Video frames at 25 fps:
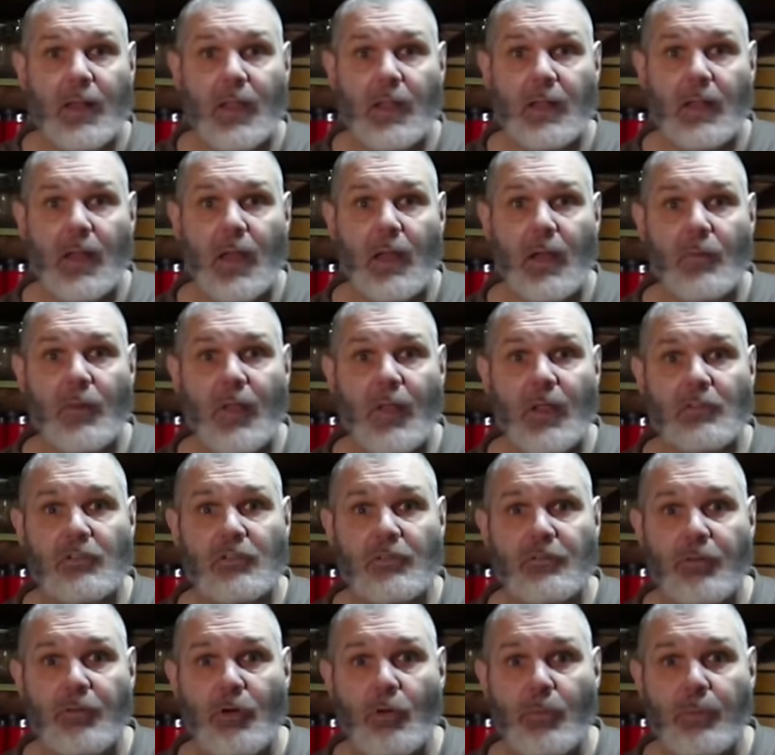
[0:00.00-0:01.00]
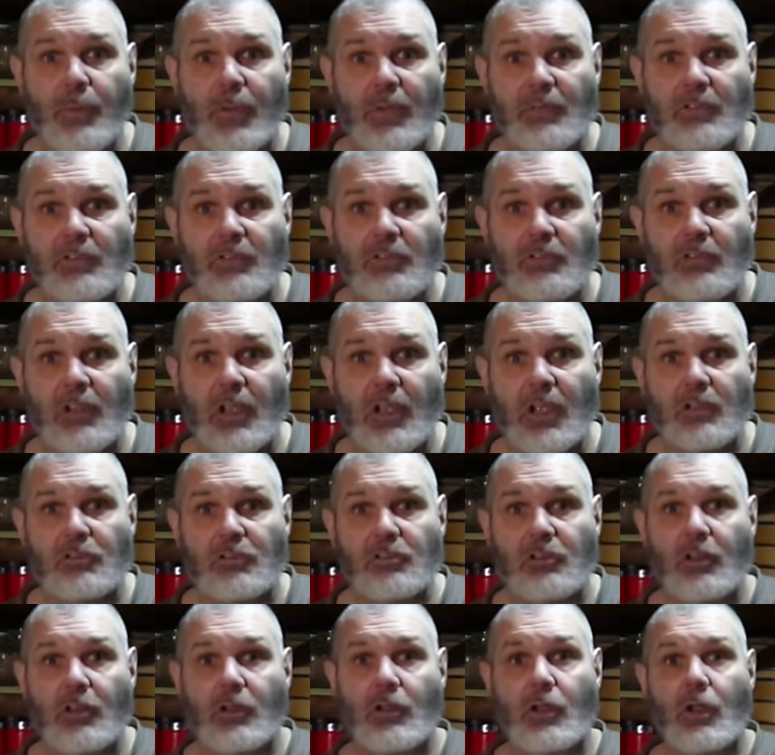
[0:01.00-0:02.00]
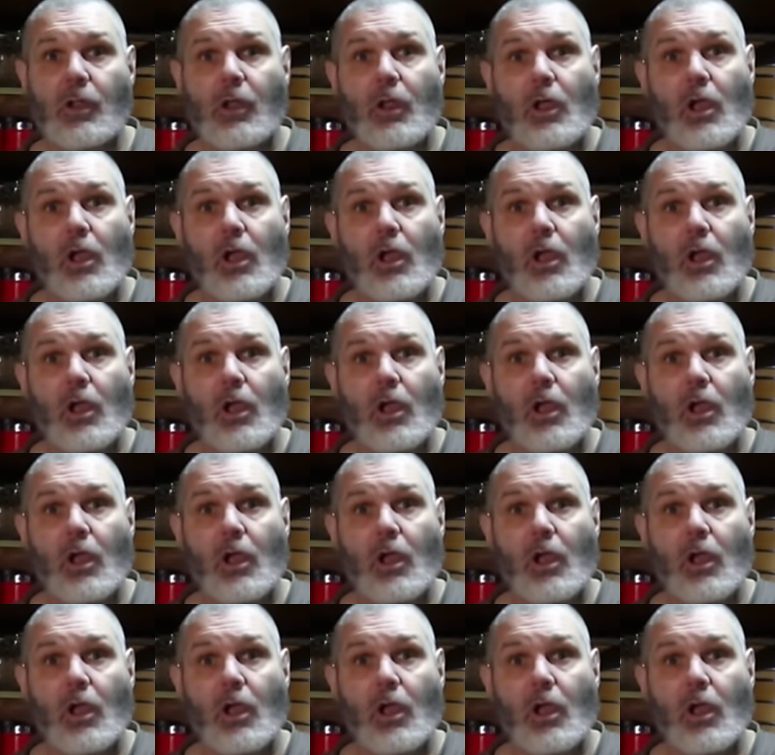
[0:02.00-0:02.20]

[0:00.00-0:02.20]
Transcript: it now. That's a full presentation.